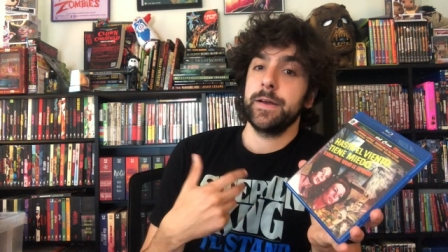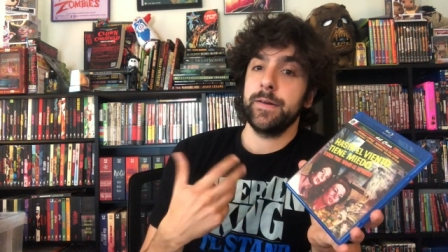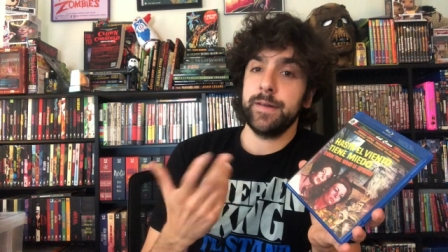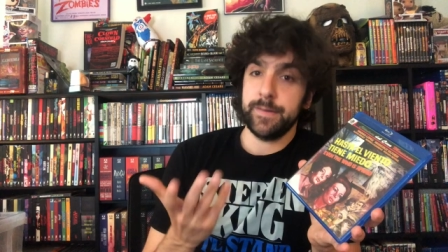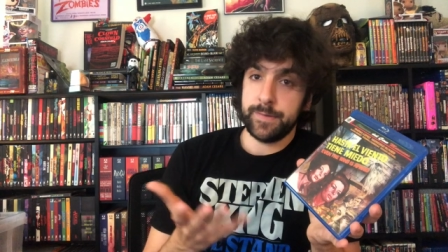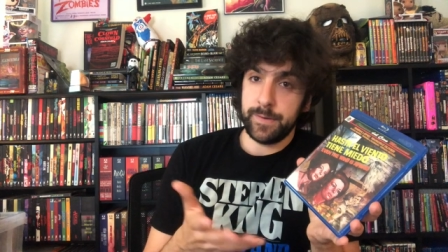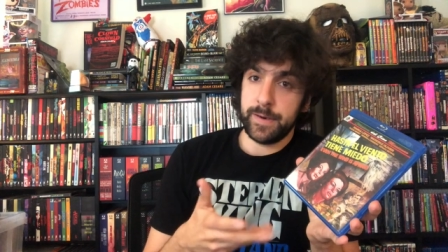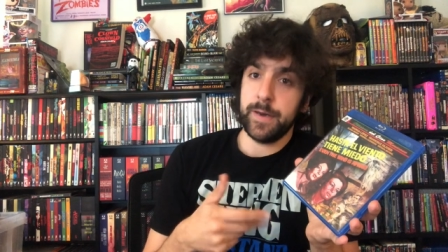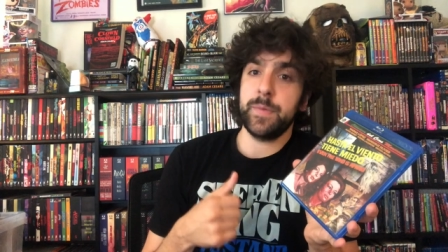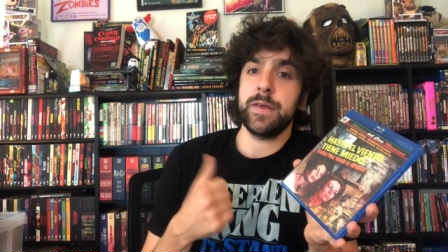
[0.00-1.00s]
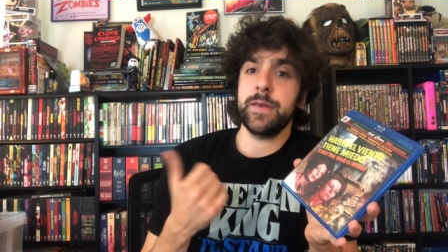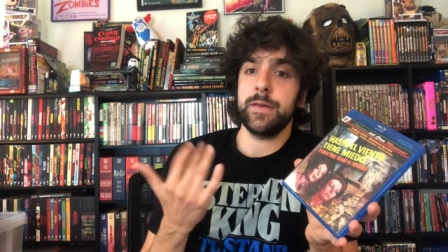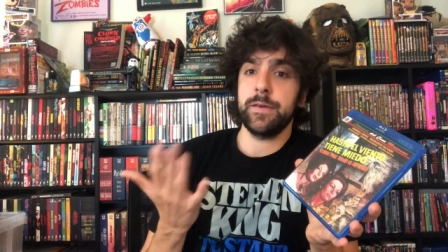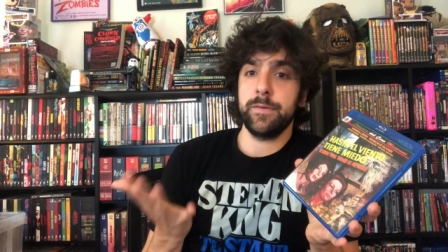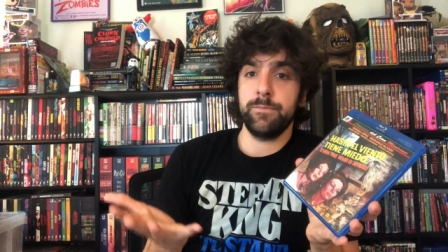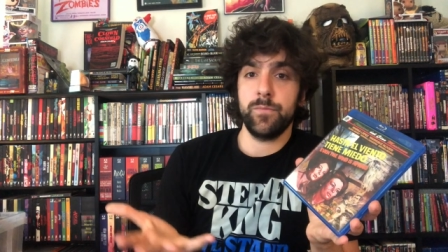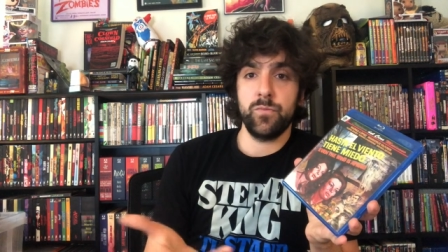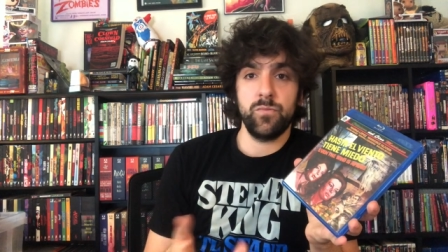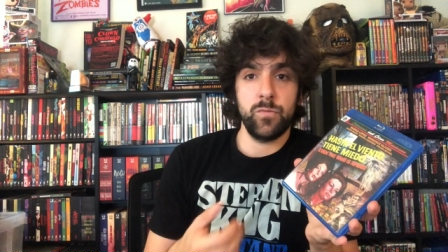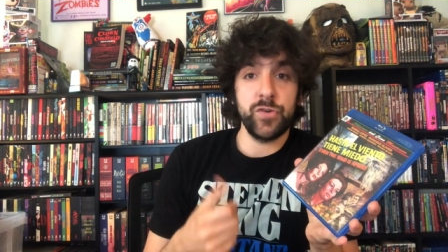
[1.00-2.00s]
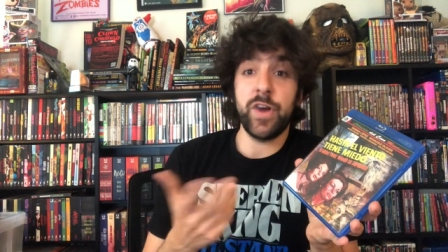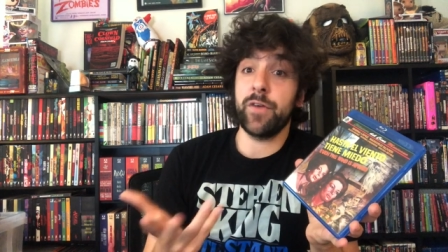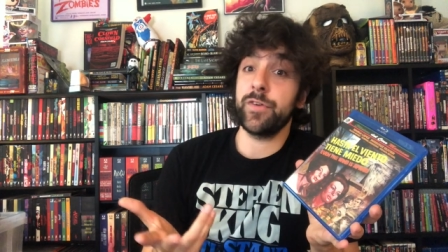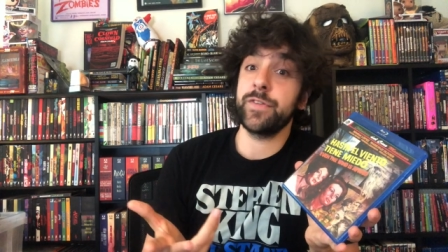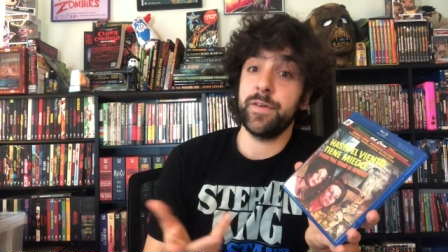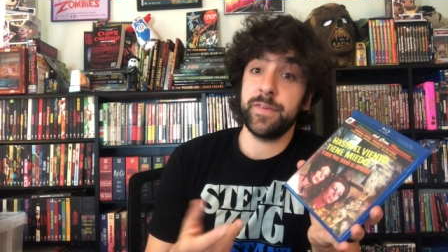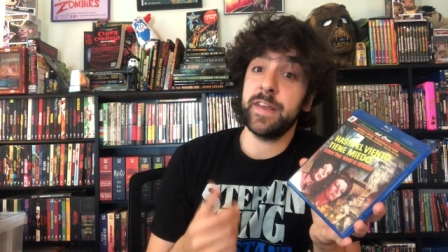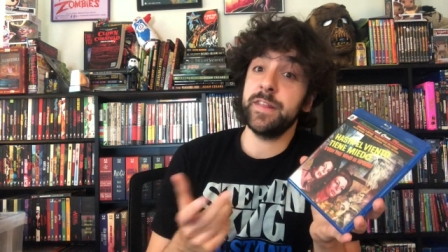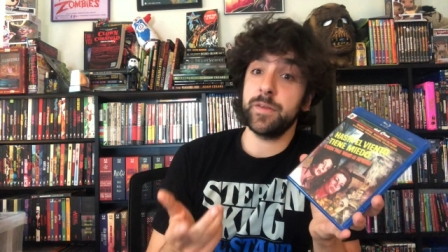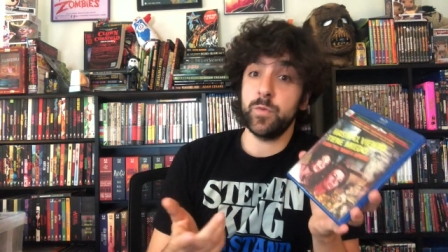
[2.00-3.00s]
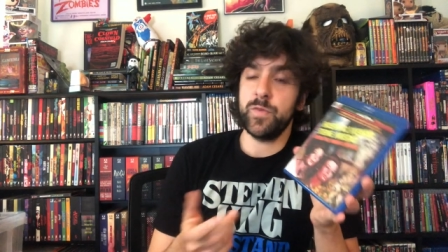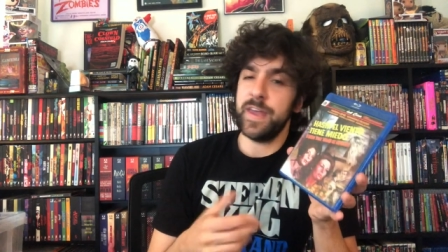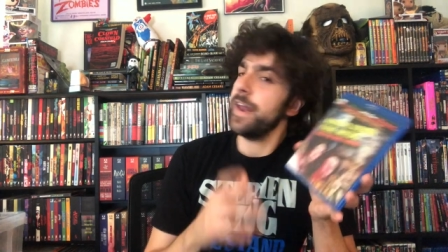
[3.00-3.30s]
is there going to be genre stuff in this movie?